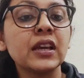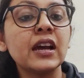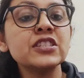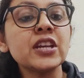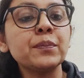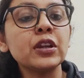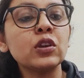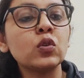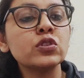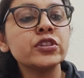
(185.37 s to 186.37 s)
A chapter
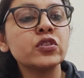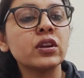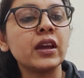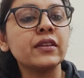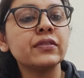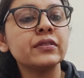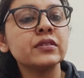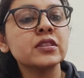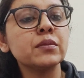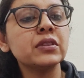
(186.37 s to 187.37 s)
closed in your life.
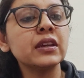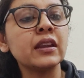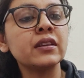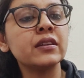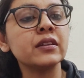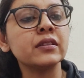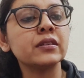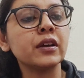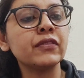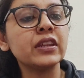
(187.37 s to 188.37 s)
Something ended here
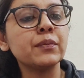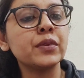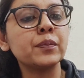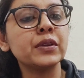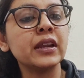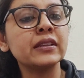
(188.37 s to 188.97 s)
very abruptly,